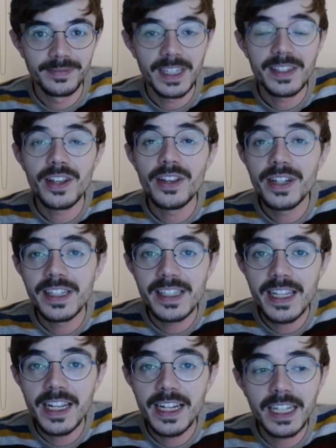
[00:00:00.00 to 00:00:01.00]
So you can
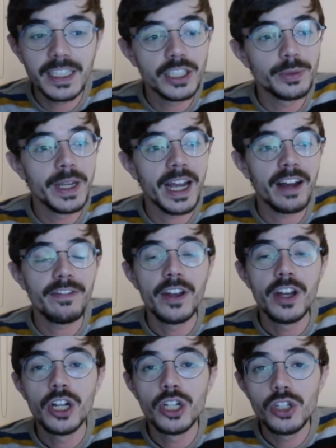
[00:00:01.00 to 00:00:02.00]
see in English we have
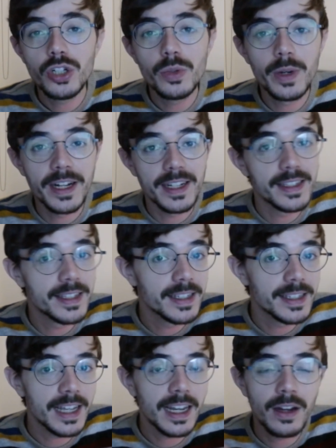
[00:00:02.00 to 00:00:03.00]
two words,
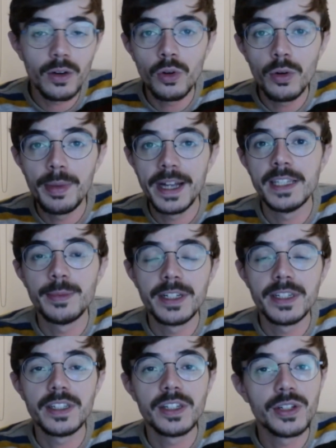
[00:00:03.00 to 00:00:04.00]
cellar or basement, to